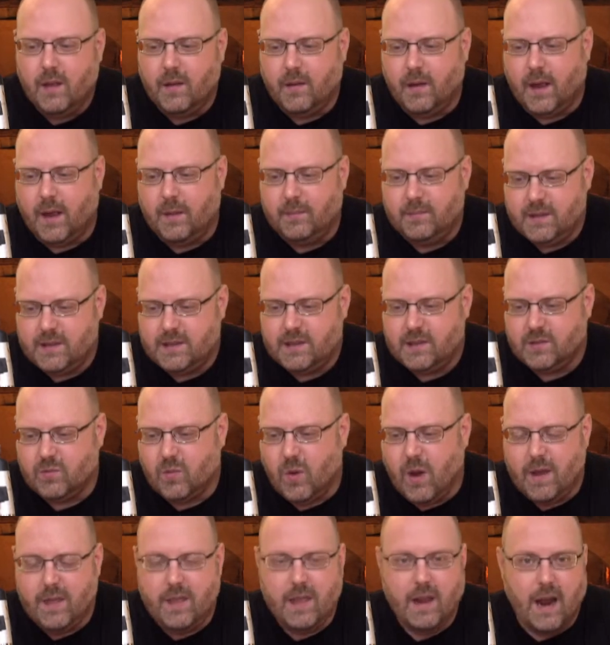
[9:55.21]
Um, this is
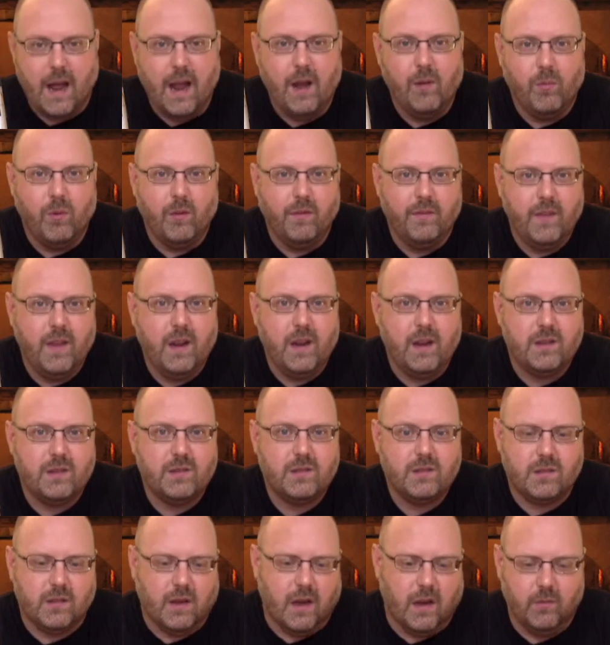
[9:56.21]
wine that I will
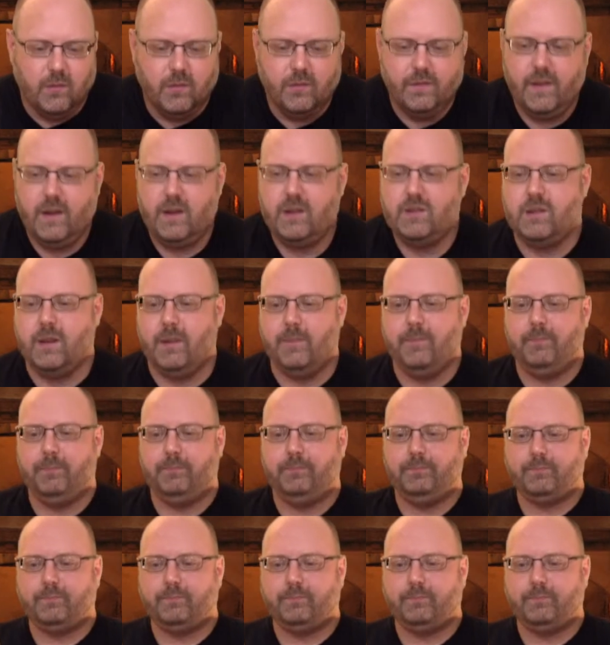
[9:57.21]
finish. I will finish it.